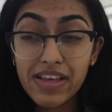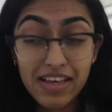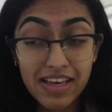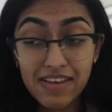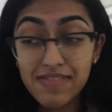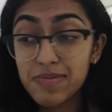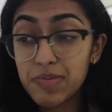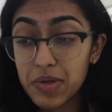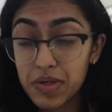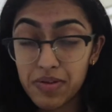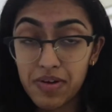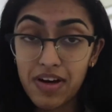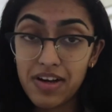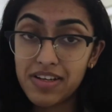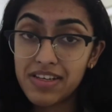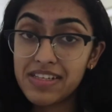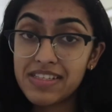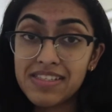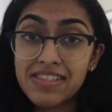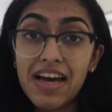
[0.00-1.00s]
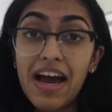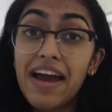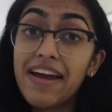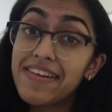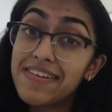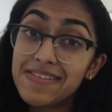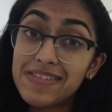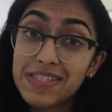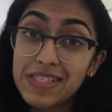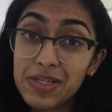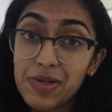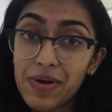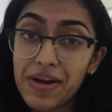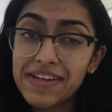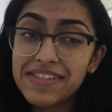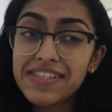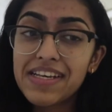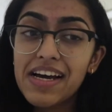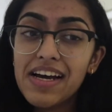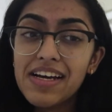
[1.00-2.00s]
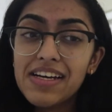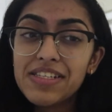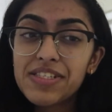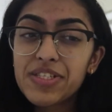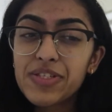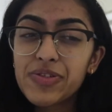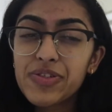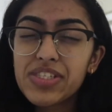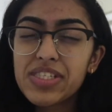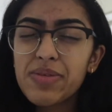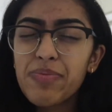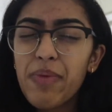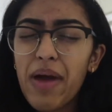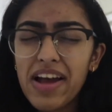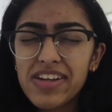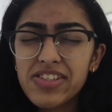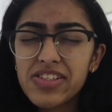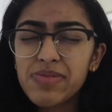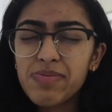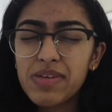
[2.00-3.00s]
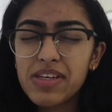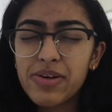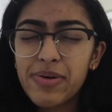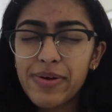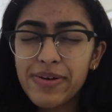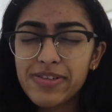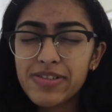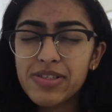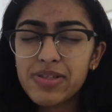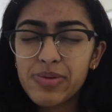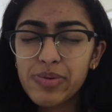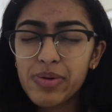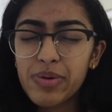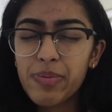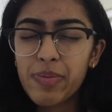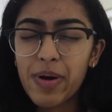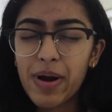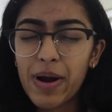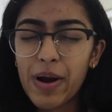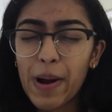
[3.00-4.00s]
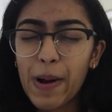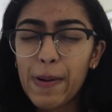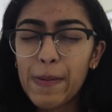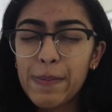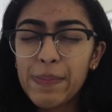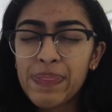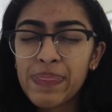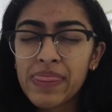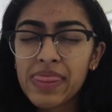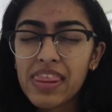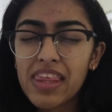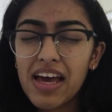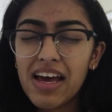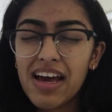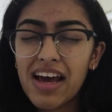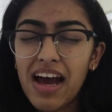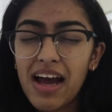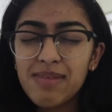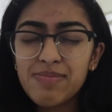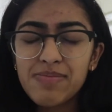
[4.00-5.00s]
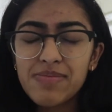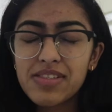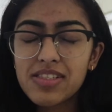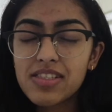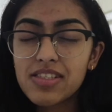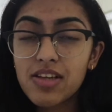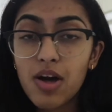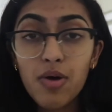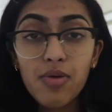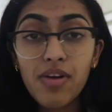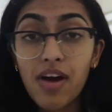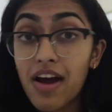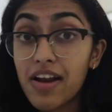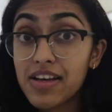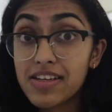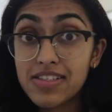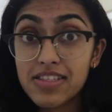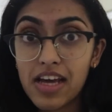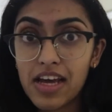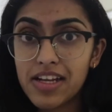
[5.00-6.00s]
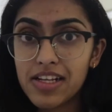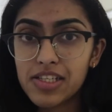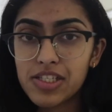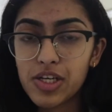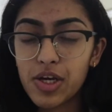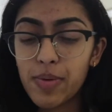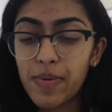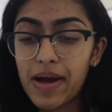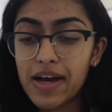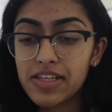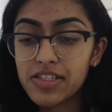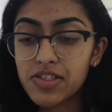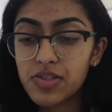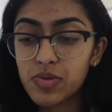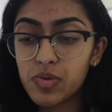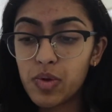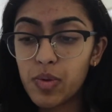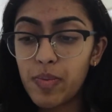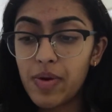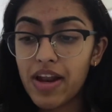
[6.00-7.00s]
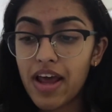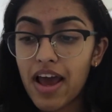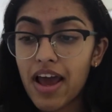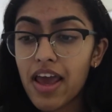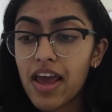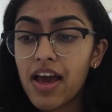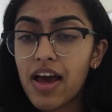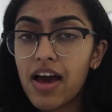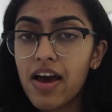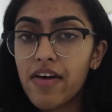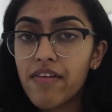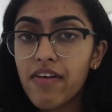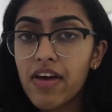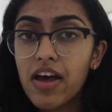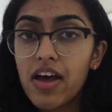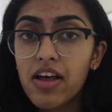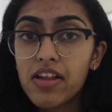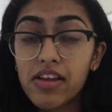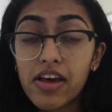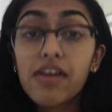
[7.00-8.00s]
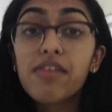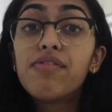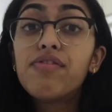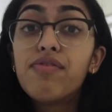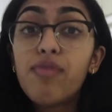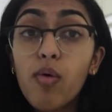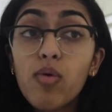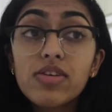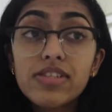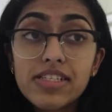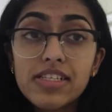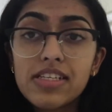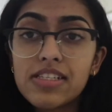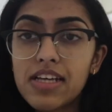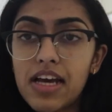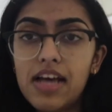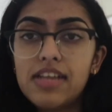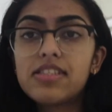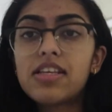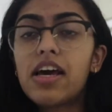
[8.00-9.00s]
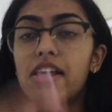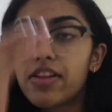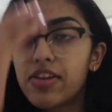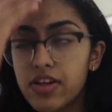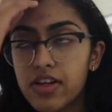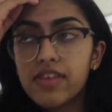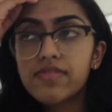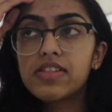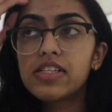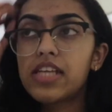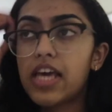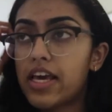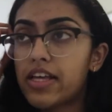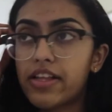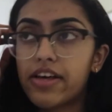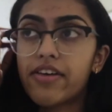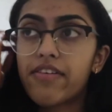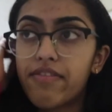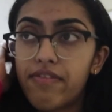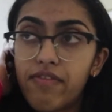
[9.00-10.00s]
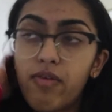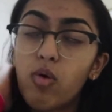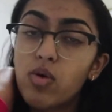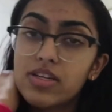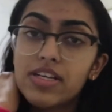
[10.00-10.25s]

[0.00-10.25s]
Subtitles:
gives me a lot of anxiety and stress. So just imagine me going to school tomorrow. I'm so not excited to go back to school, but I have like 14 tests. I literally have to take like 4